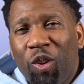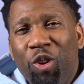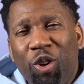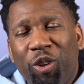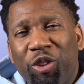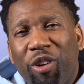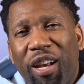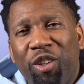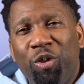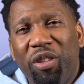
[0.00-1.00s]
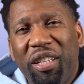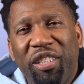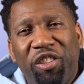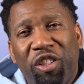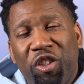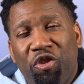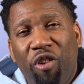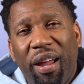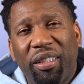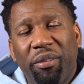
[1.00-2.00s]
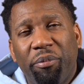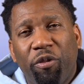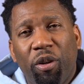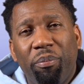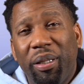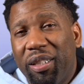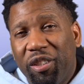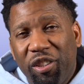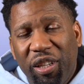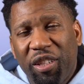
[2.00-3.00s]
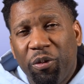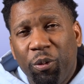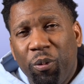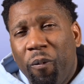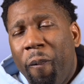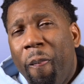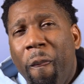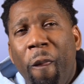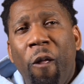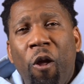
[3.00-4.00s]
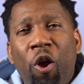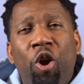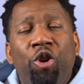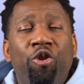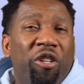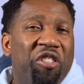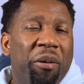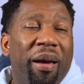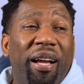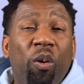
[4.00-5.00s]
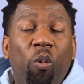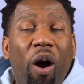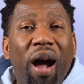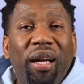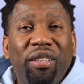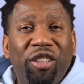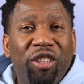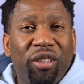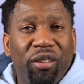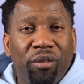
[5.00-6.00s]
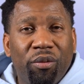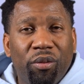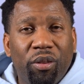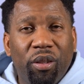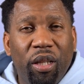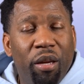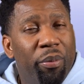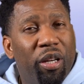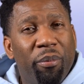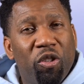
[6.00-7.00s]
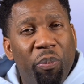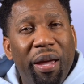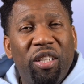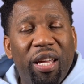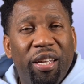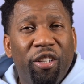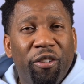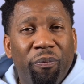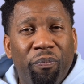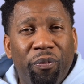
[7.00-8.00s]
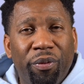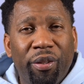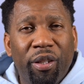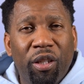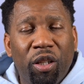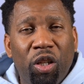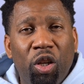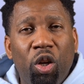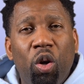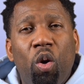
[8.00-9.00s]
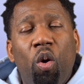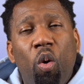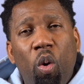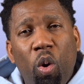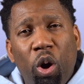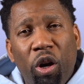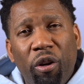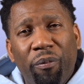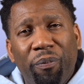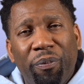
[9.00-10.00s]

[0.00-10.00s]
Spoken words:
you know, and try to do things to distract them from being successful. You can sit back and watch and become a spectator. Or